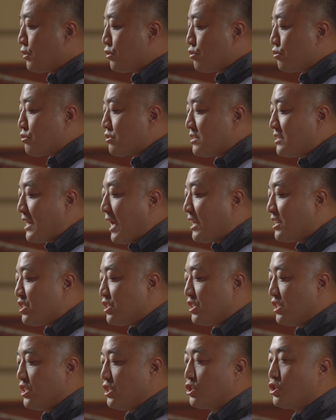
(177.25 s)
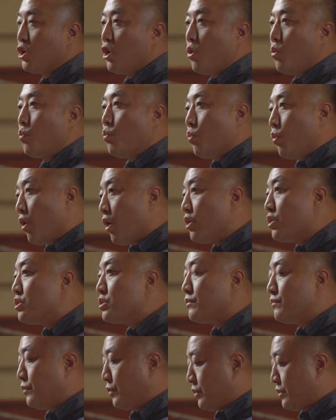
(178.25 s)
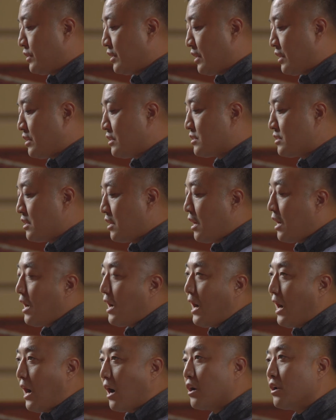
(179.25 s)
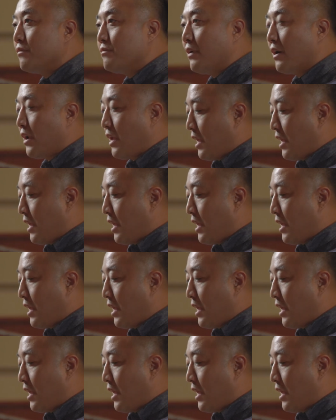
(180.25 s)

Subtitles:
to snatch these wonderful things out of our